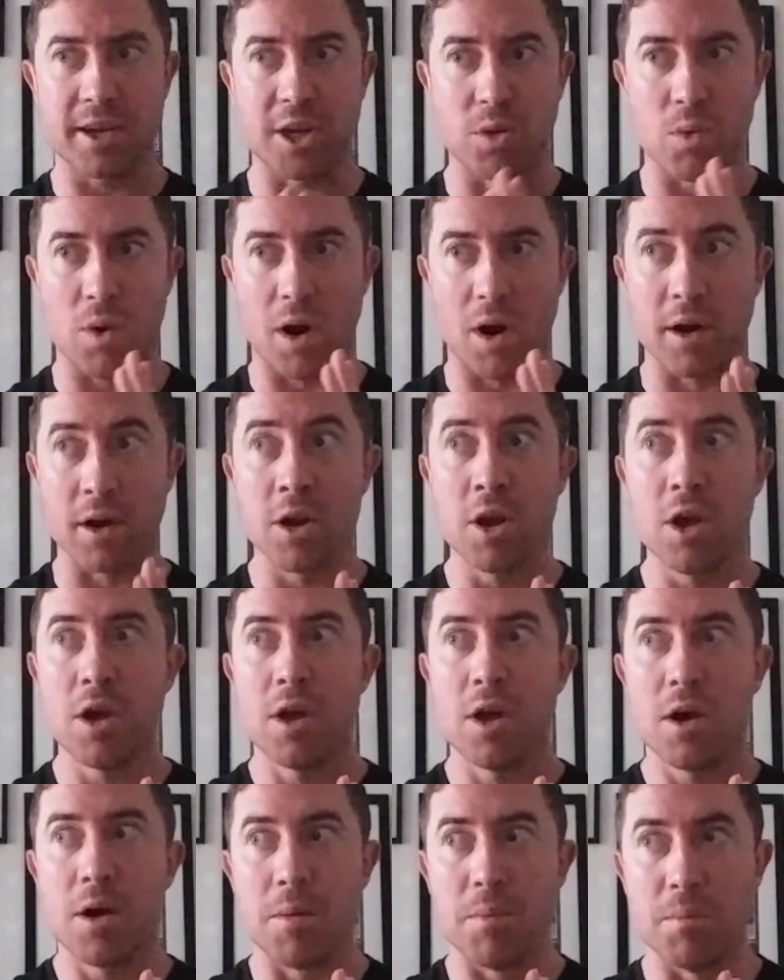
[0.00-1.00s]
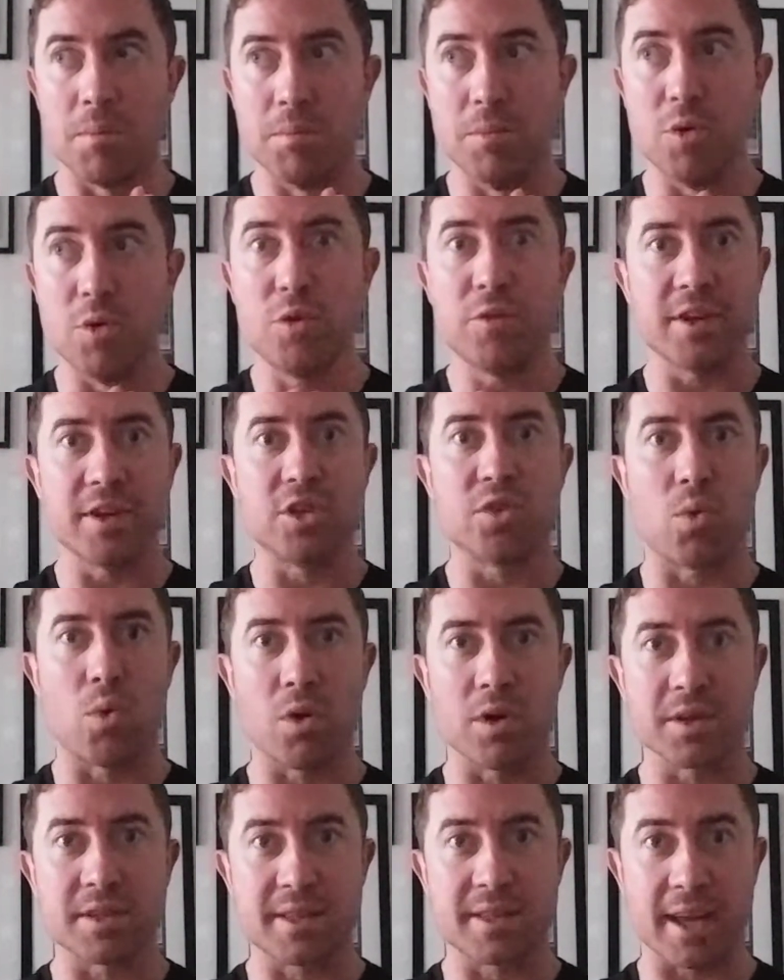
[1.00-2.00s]
You are moving
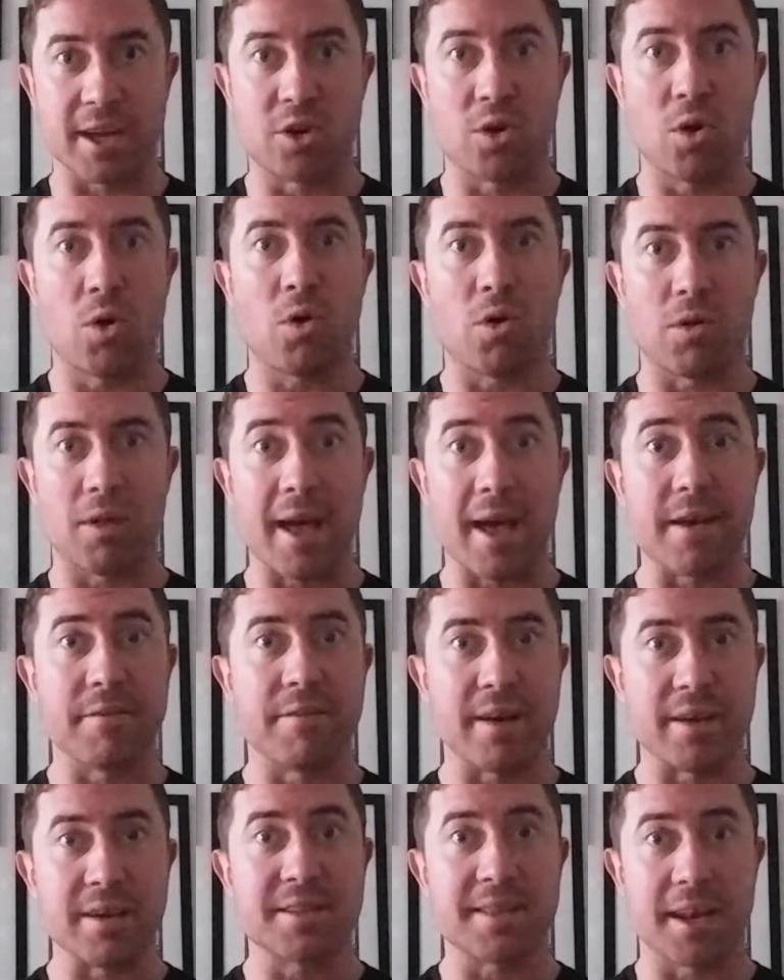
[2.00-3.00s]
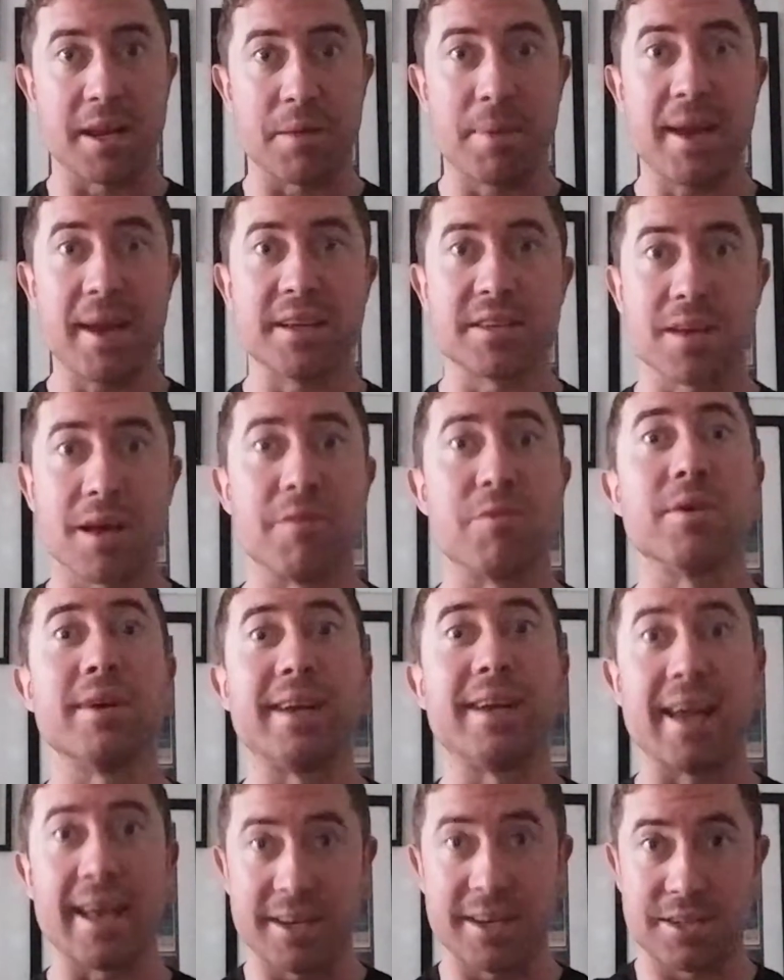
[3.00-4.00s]
towards that goal at a very steady pace of
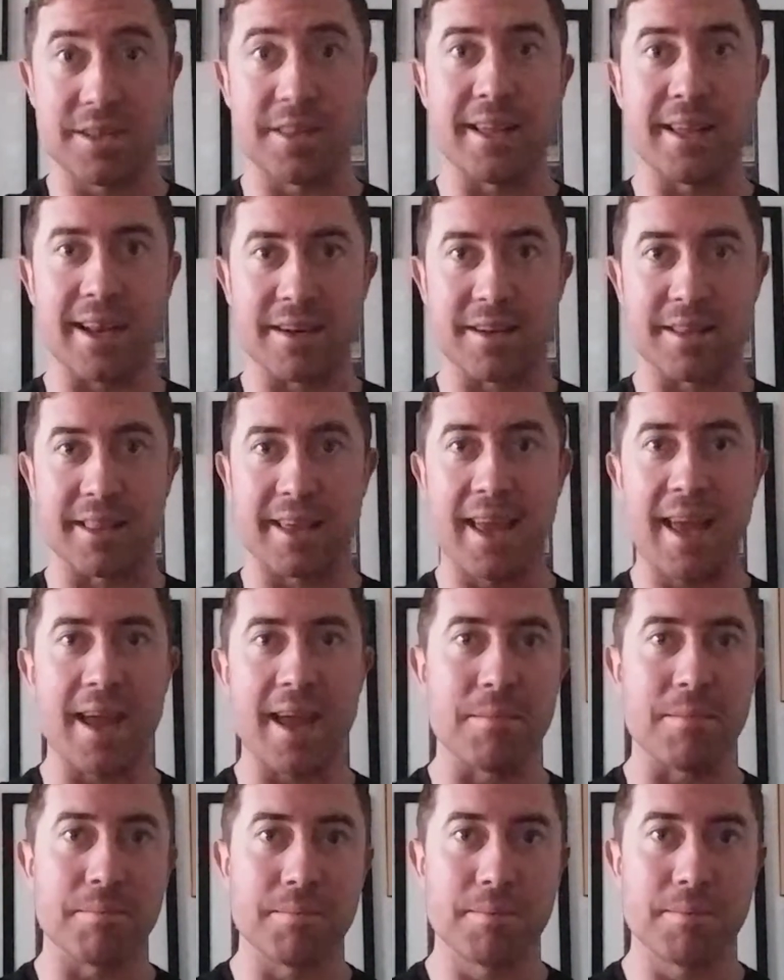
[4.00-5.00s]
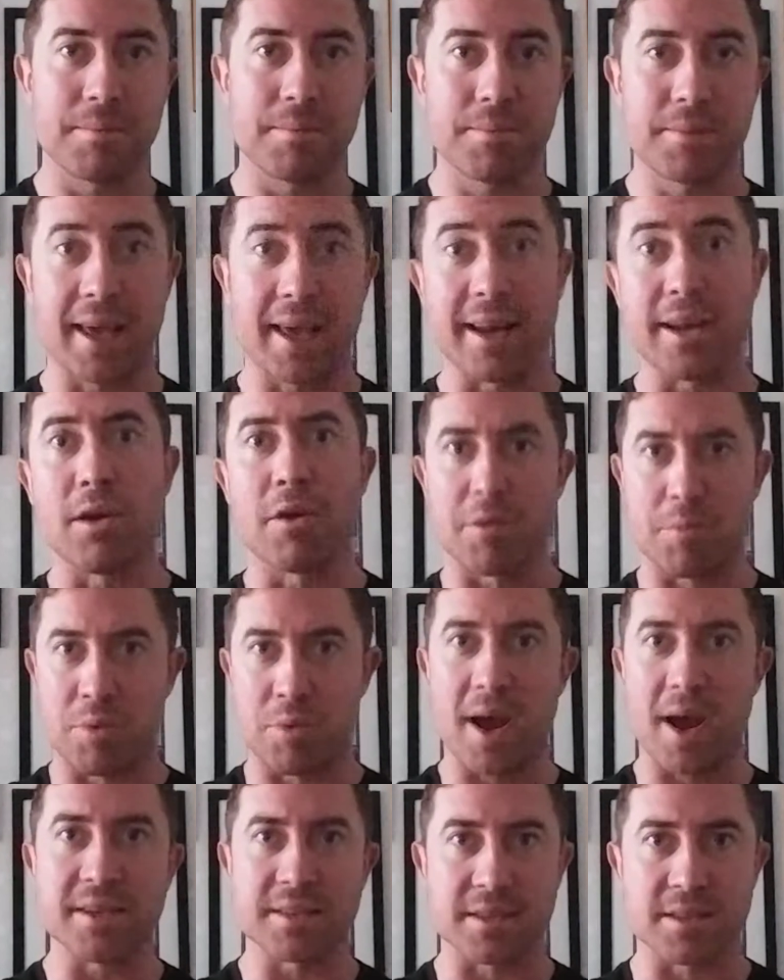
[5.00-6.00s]
getting to the end of the game, getting all the
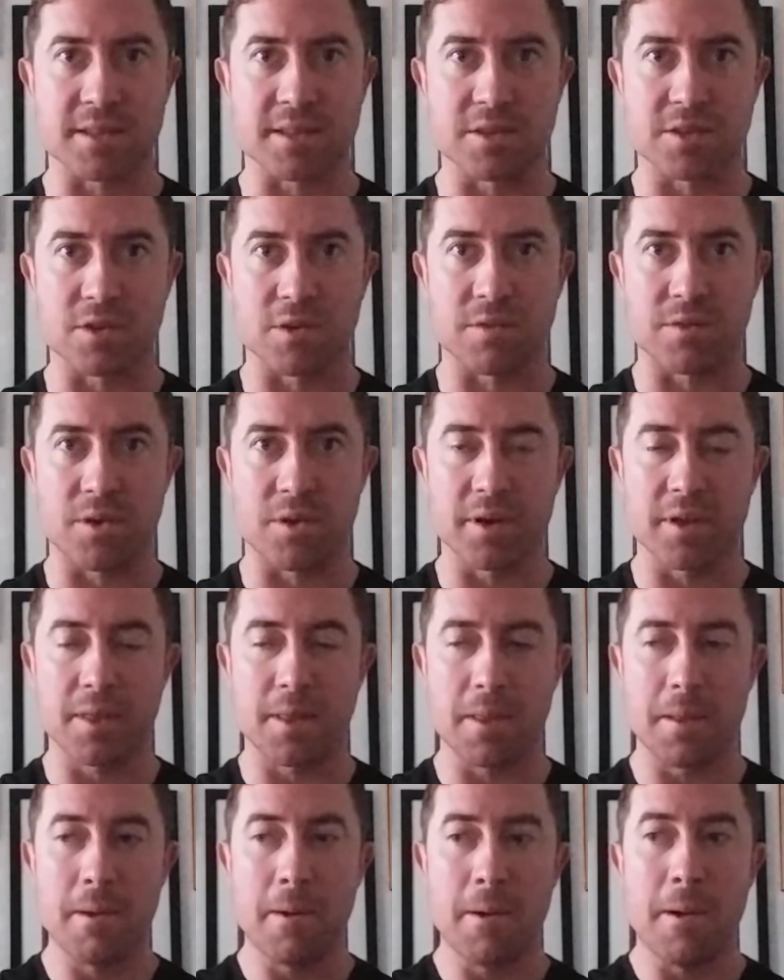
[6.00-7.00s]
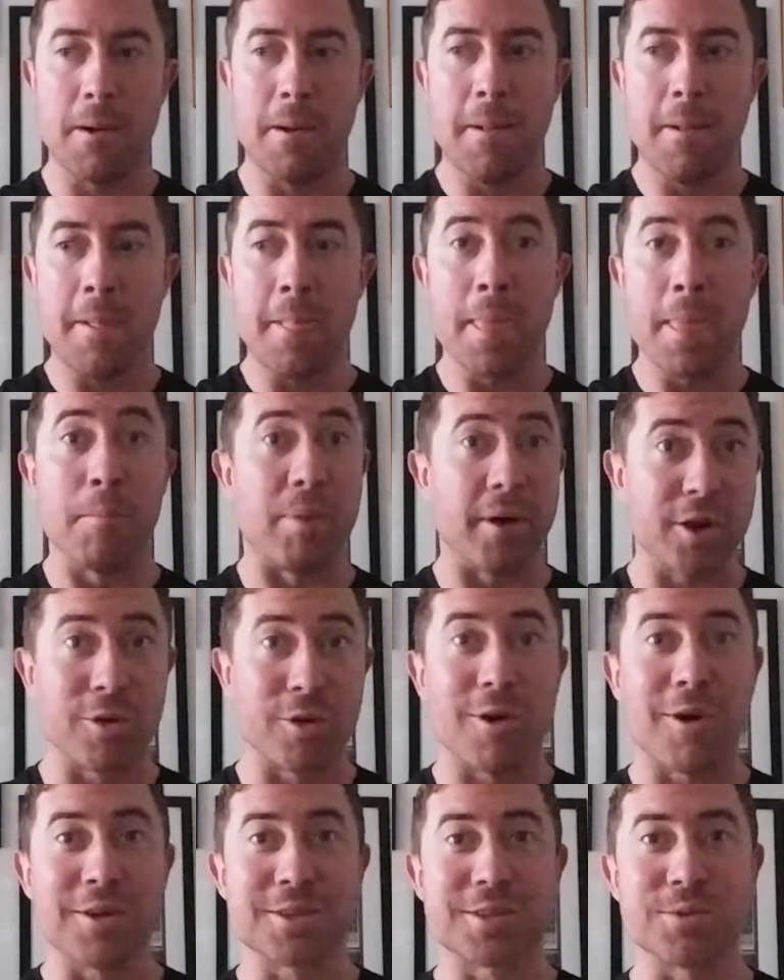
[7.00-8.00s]
prizes and so forth. But
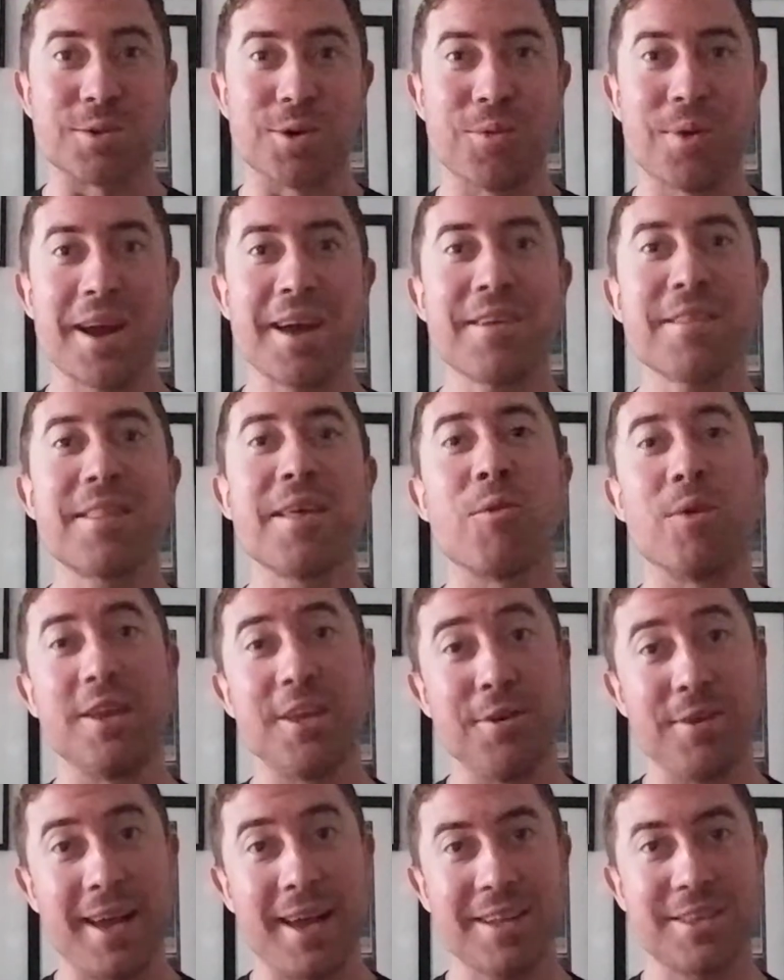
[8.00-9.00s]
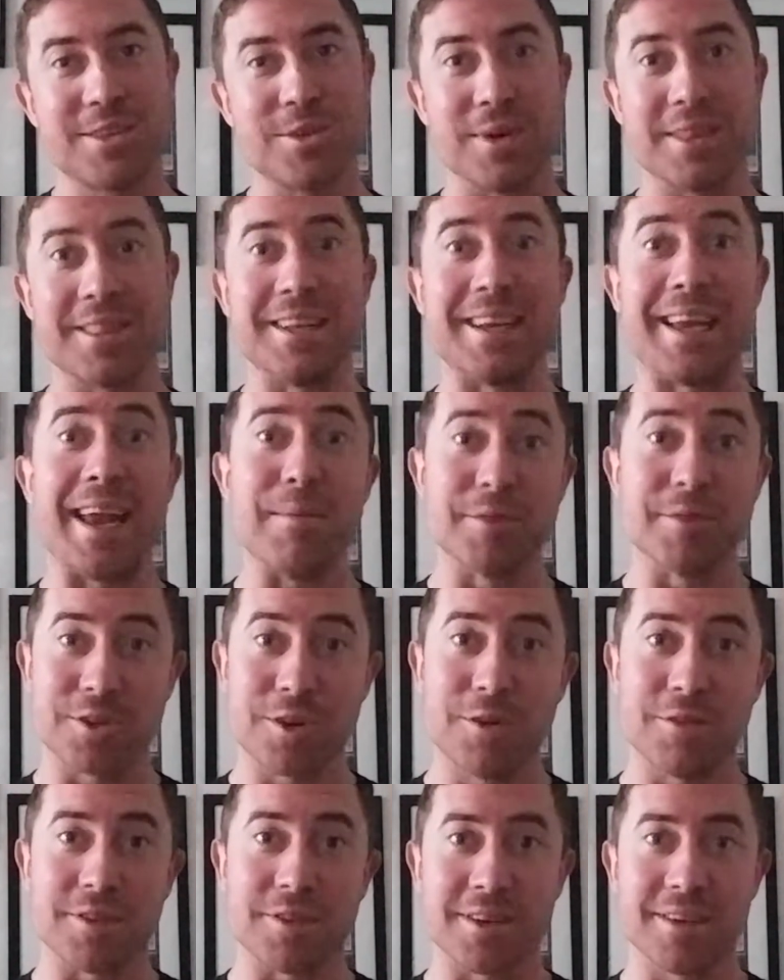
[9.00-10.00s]
you're also aware that when you get to it, the game is
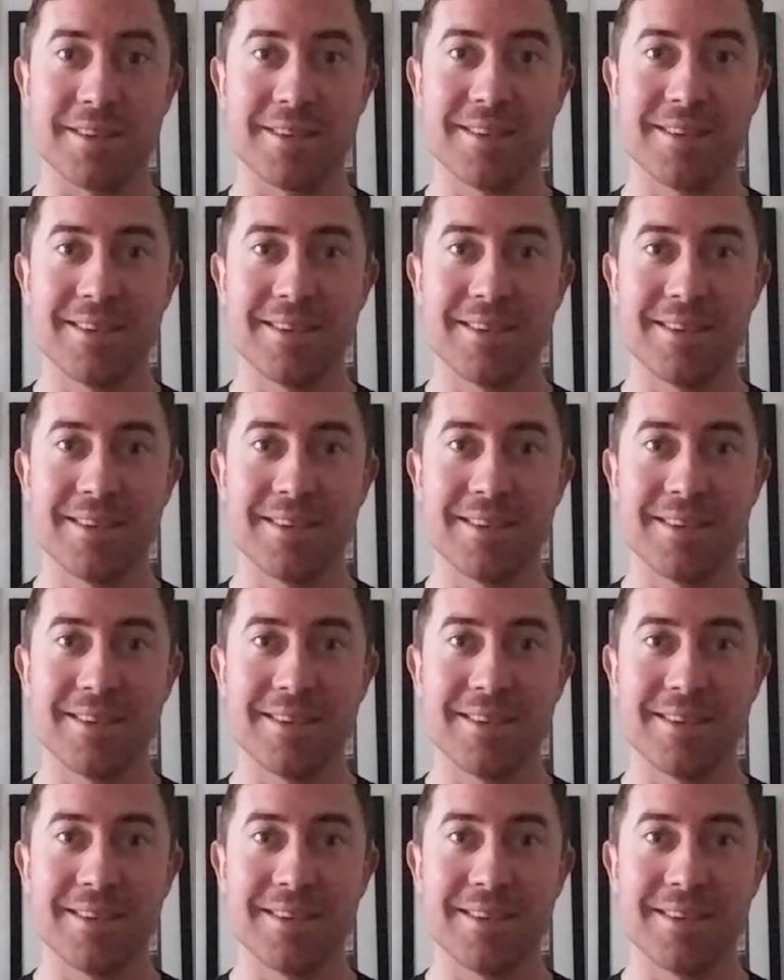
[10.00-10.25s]
over.